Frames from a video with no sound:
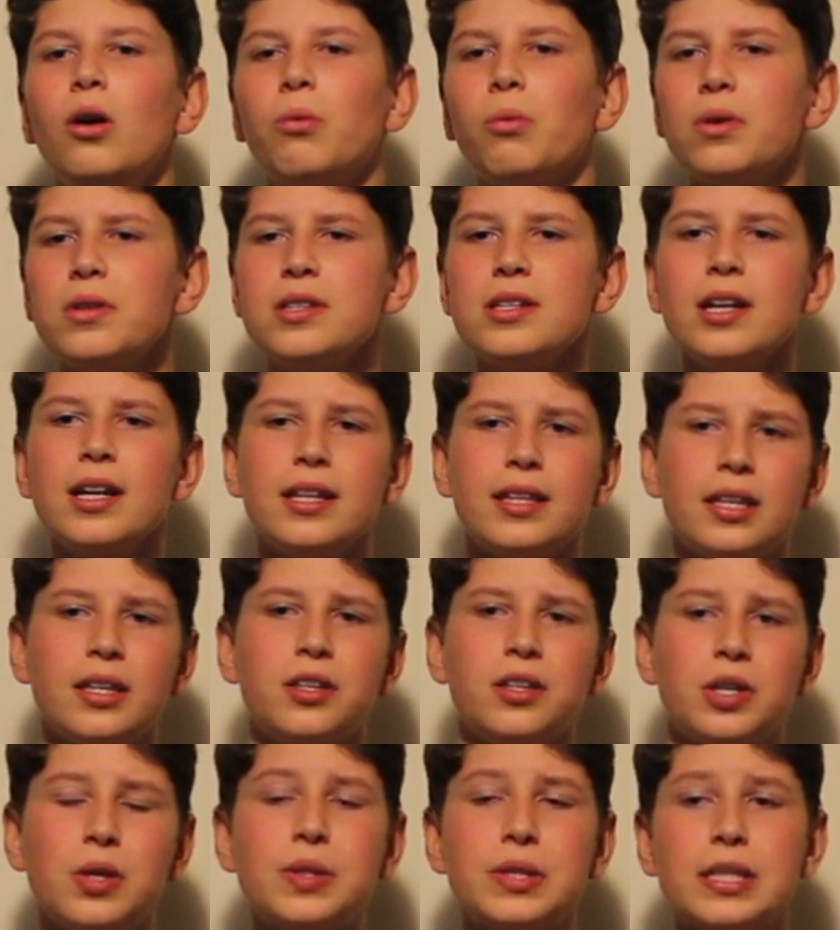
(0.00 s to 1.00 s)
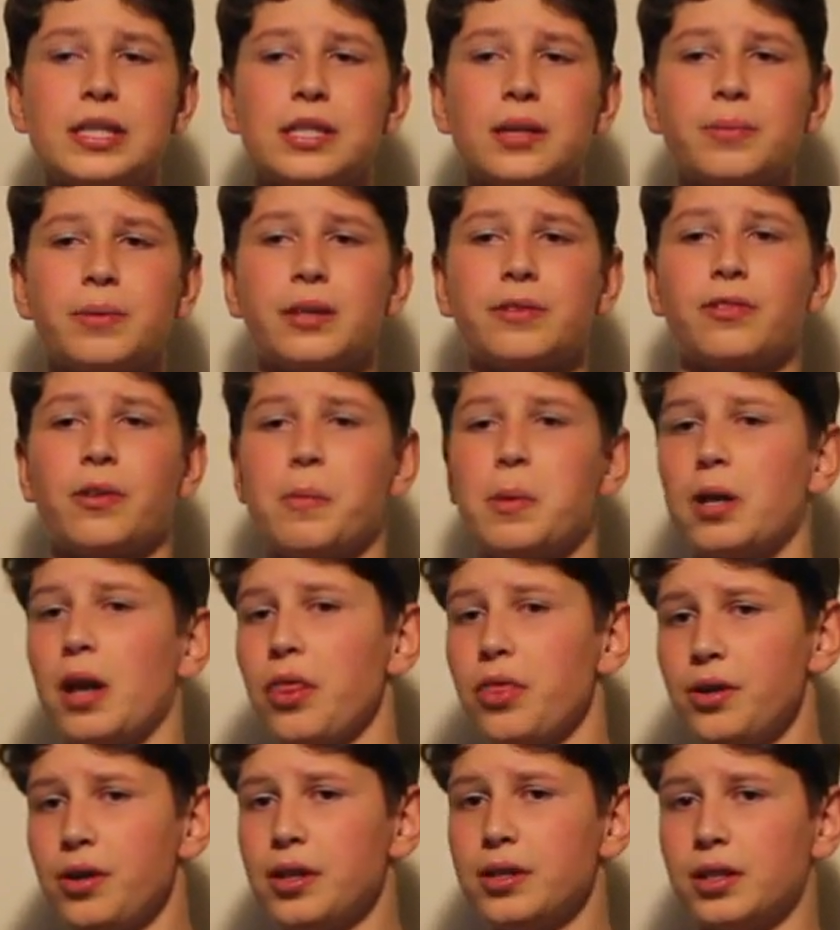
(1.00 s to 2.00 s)
Once an idea uses something from
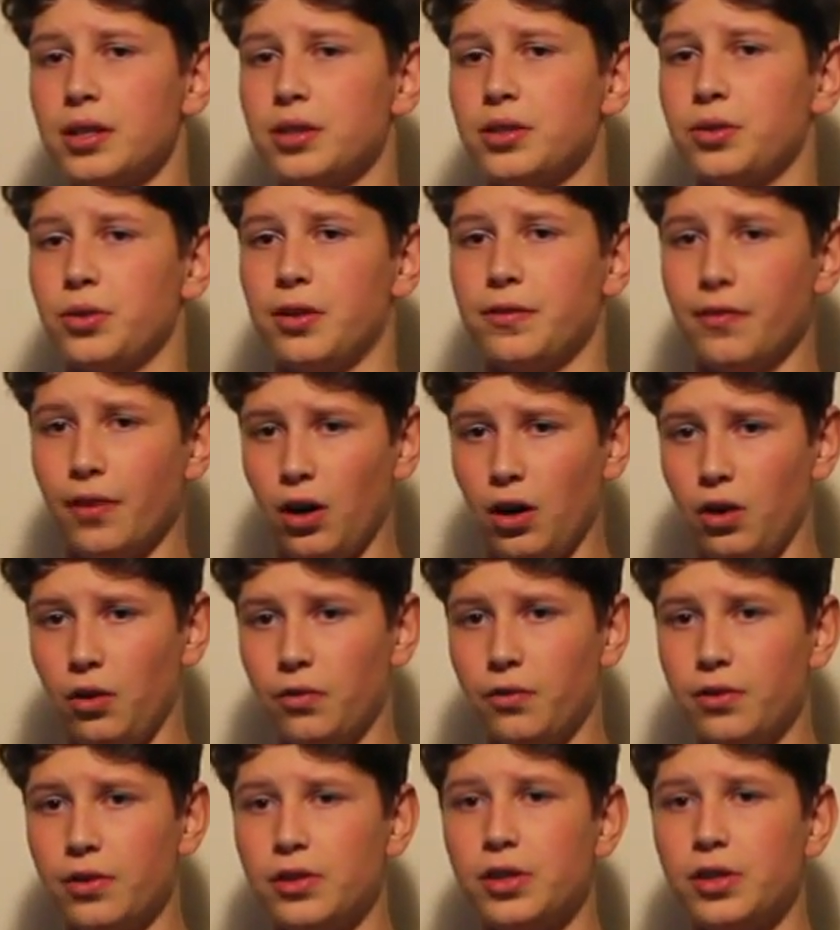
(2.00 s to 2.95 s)
another idea to evolve,